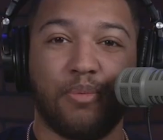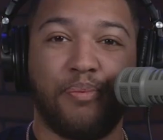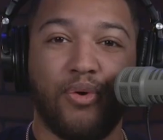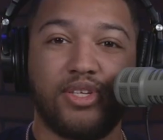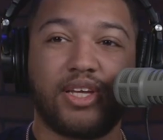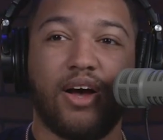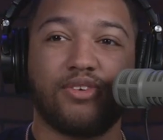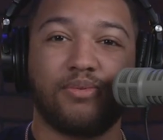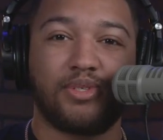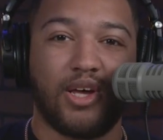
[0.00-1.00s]
Boy
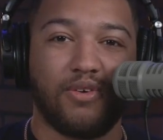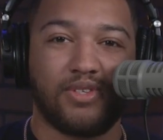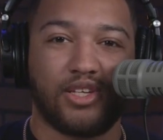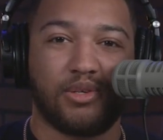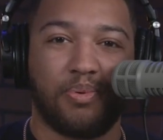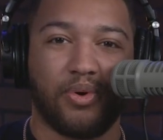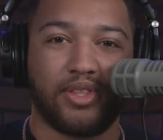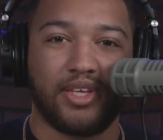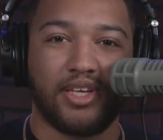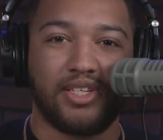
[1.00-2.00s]
Scouts themselves not
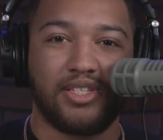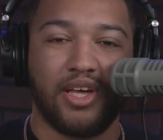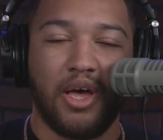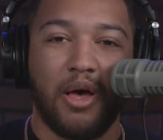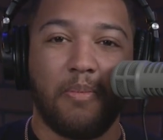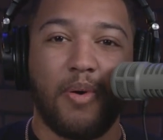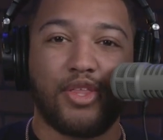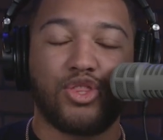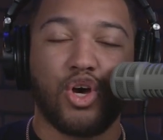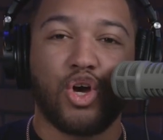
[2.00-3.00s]
support this,
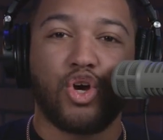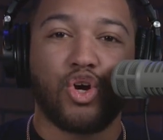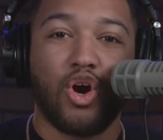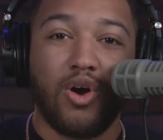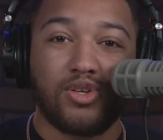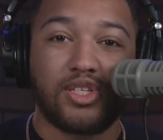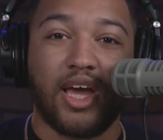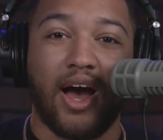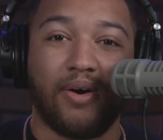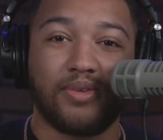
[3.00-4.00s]
but the Girl
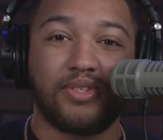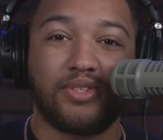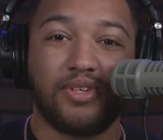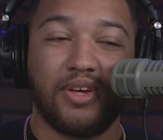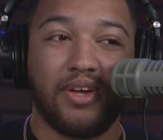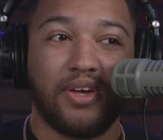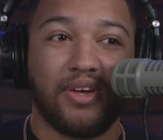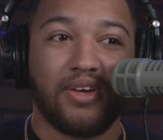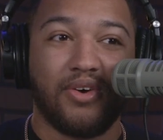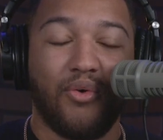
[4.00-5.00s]
Scouts,
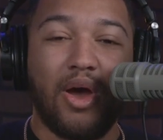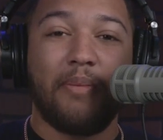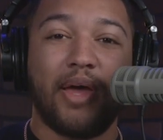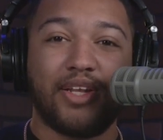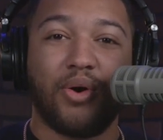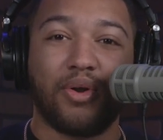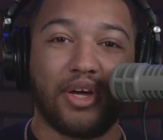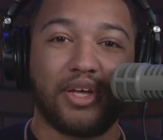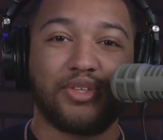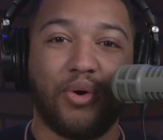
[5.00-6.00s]
women don't
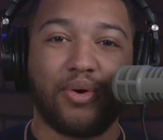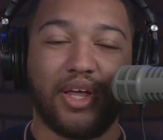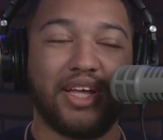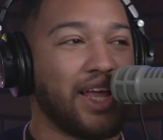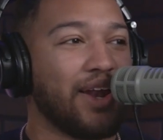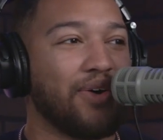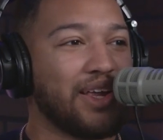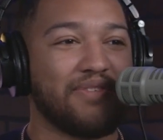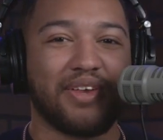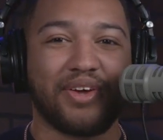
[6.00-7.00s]

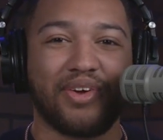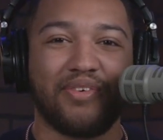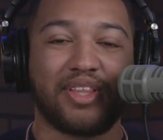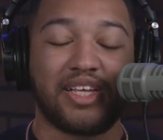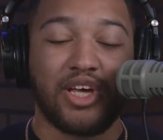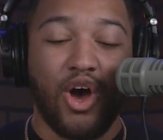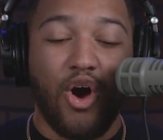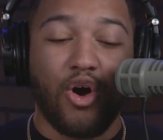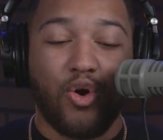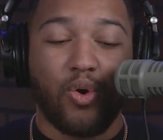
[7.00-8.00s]
even agree with this,
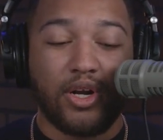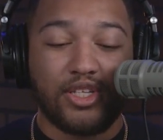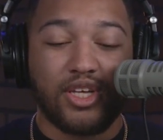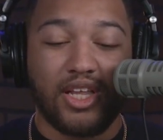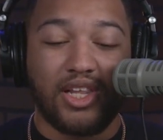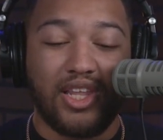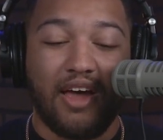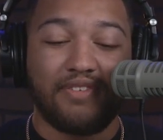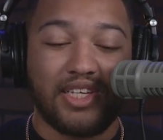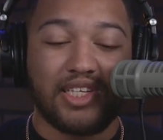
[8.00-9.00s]
according to
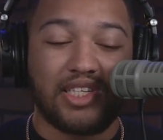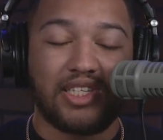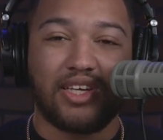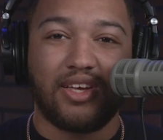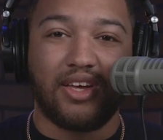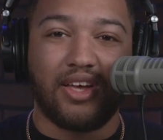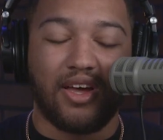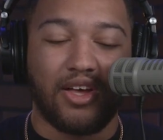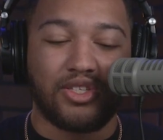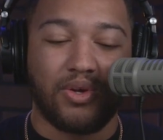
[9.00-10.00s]
leftist
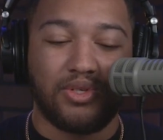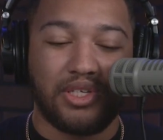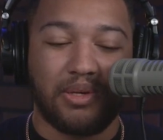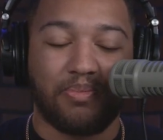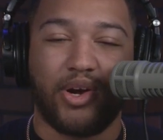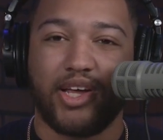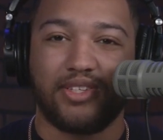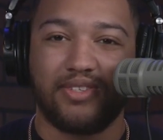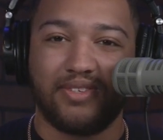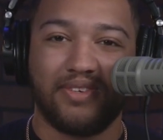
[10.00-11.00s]
Associated
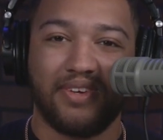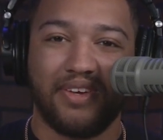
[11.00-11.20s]
Press.